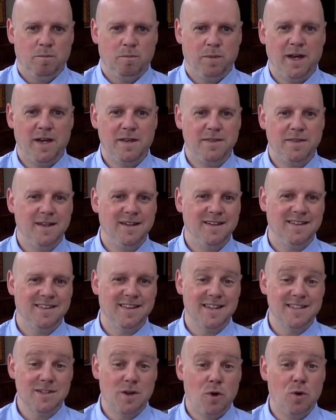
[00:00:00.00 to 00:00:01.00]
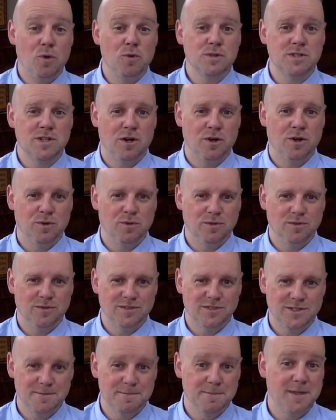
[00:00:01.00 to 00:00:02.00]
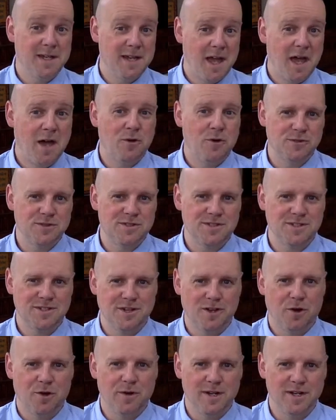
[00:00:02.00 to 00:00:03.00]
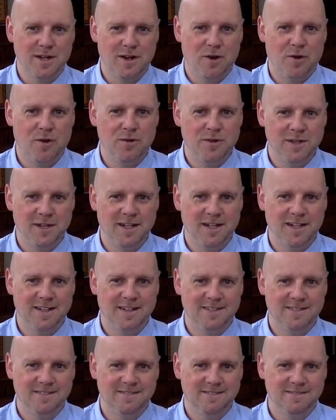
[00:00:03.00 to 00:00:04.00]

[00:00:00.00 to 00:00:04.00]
But I think there's also something else going on here.